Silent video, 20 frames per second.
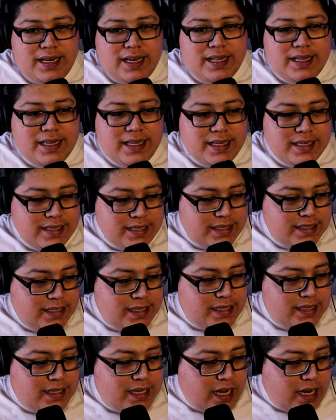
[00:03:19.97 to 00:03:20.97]
and this is
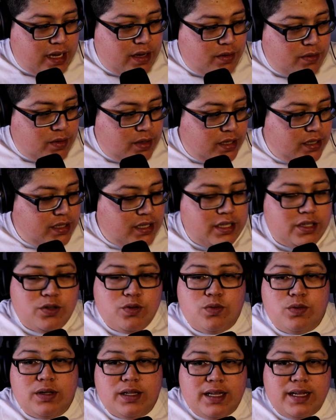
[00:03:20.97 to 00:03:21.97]
the Daiwa
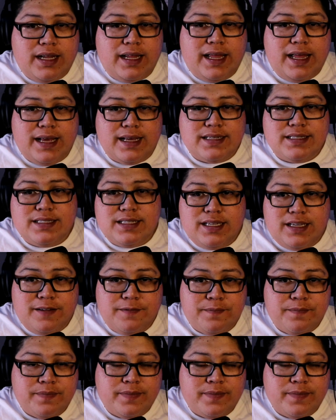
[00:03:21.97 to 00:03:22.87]
Tatula XT.